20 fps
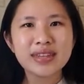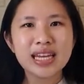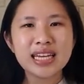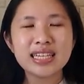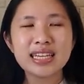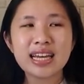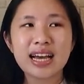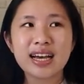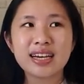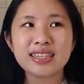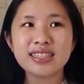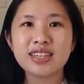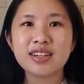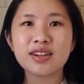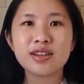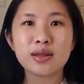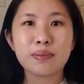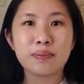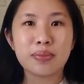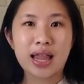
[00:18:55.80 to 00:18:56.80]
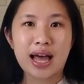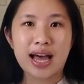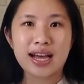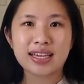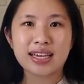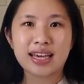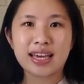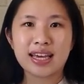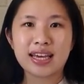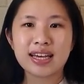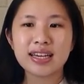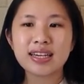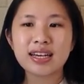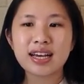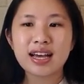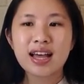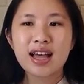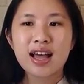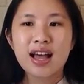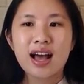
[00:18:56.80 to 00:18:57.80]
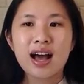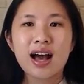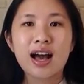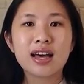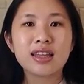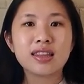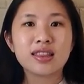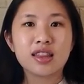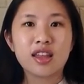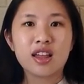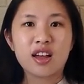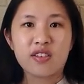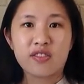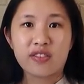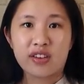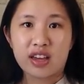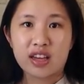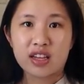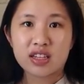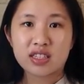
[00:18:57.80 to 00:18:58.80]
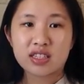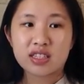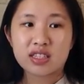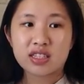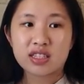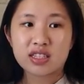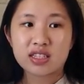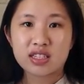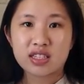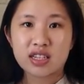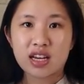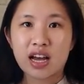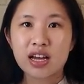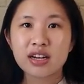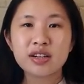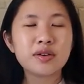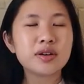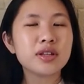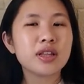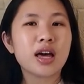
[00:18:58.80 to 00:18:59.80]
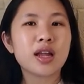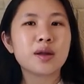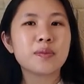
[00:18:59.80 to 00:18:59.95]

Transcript: yeah, you know, the black egg, I love it. I know a lot